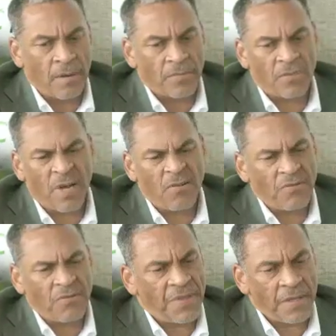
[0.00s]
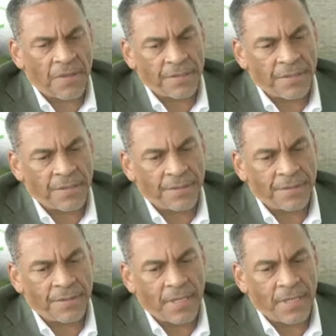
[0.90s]
So I don't think there's a
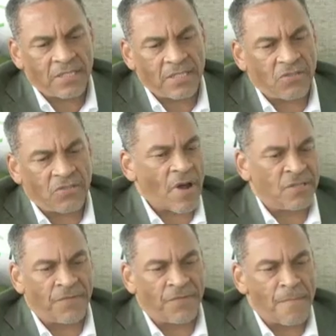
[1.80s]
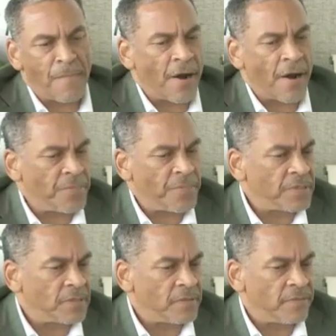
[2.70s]
strategy for a married
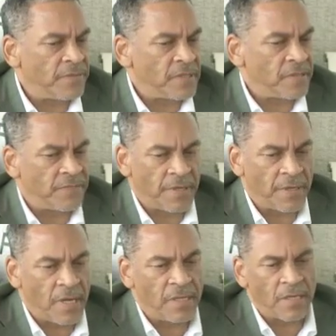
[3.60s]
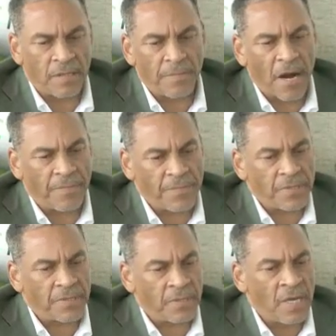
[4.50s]
person vis-a-vis a non-married
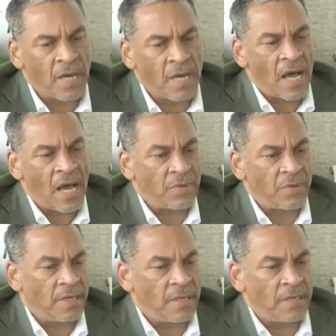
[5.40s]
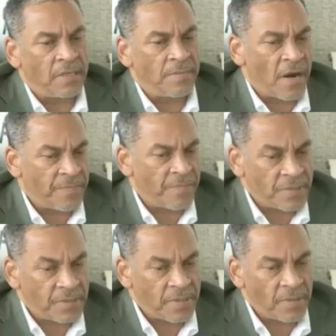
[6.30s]
person. I would say the married
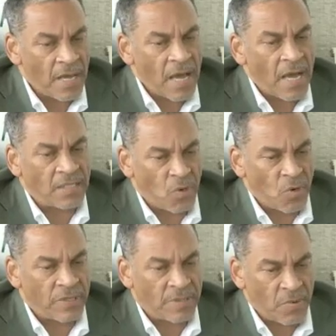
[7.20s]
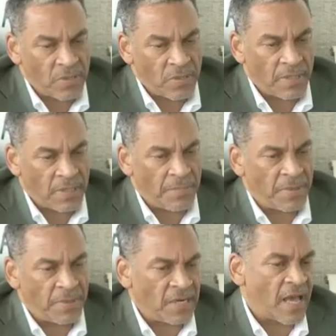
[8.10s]
person has more responsibility,
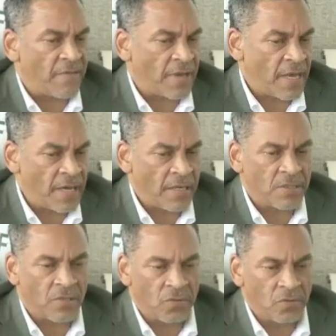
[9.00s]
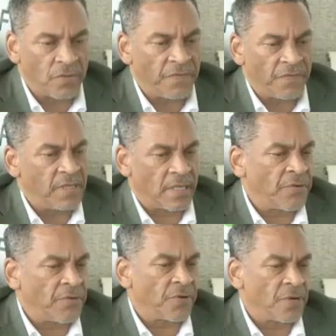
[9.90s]
particularly if they have kids, school fees, et
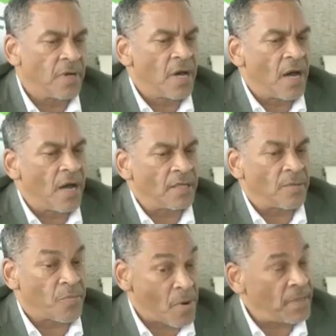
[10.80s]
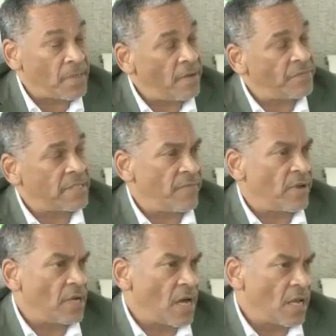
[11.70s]
cetera, to probably have to save
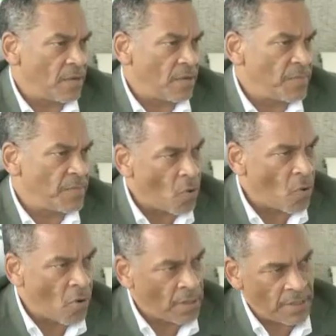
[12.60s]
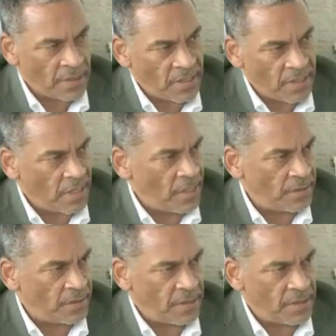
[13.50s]
a little bit more than
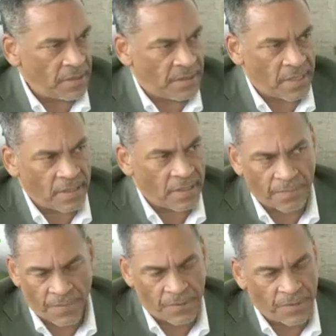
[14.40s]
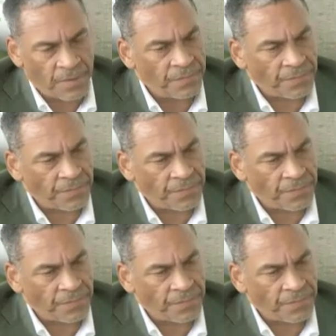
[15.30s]
the single person.